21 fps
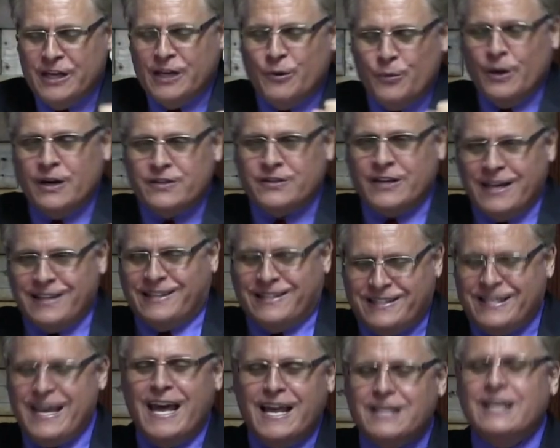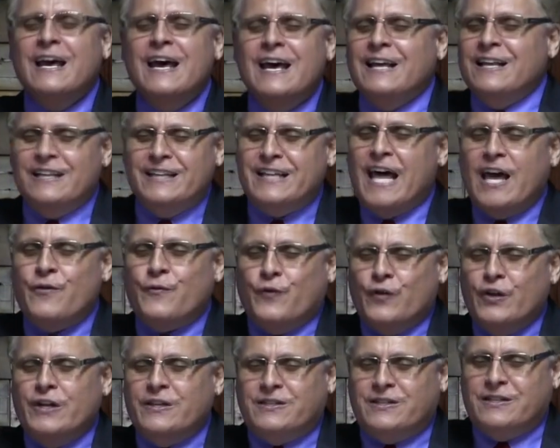he was a dead,
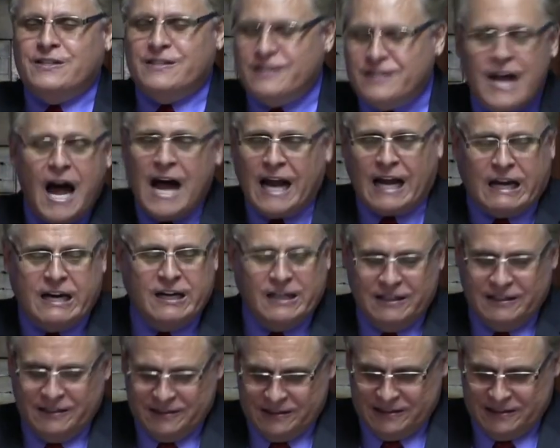lifeless duck.